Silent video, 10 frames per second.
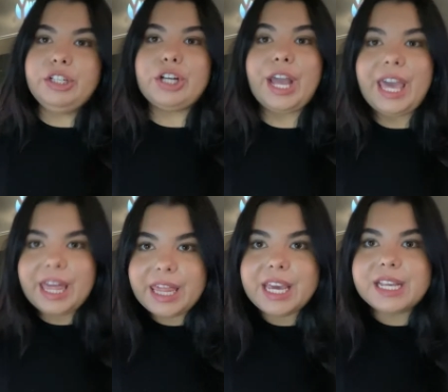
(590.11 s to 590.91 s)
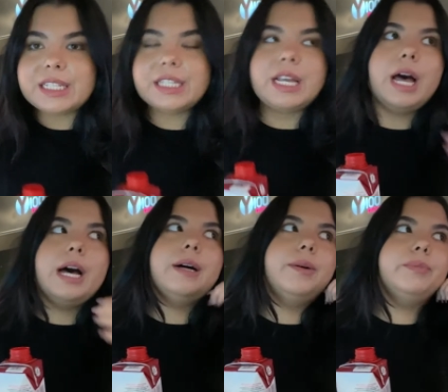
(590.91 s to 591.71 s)
drinking these
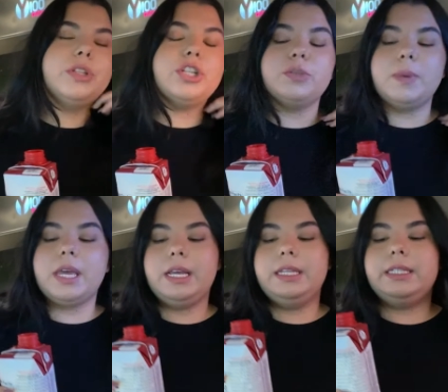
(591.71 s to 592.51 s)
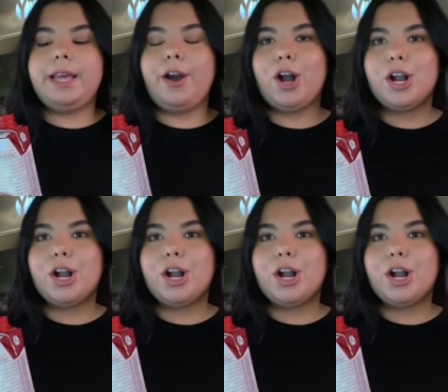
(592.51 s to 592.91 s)
just because they